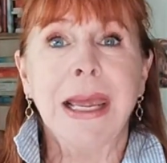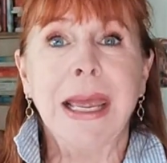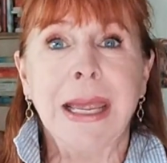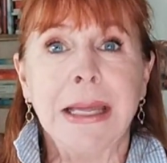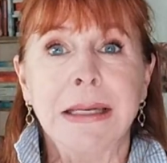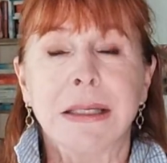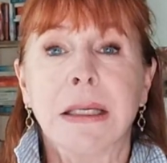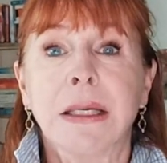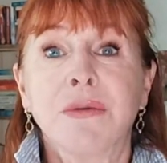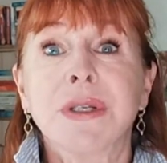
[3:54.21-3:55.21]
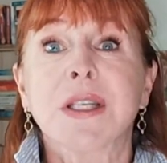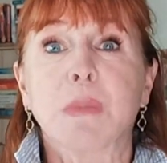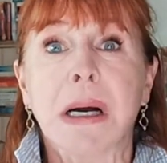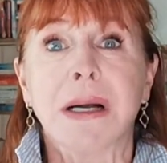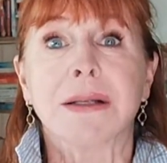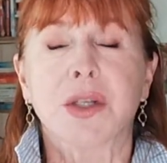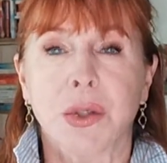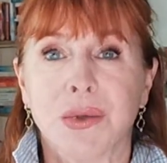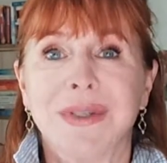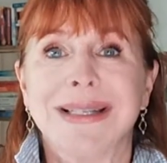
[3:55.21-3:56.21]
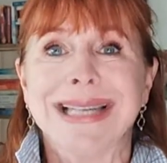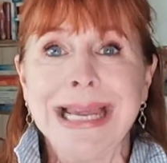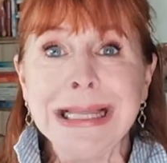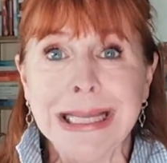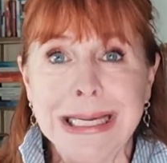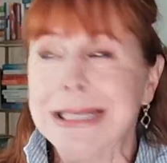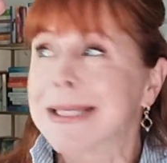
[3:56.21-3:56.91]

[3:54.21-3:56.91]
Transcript: And in response to daylight,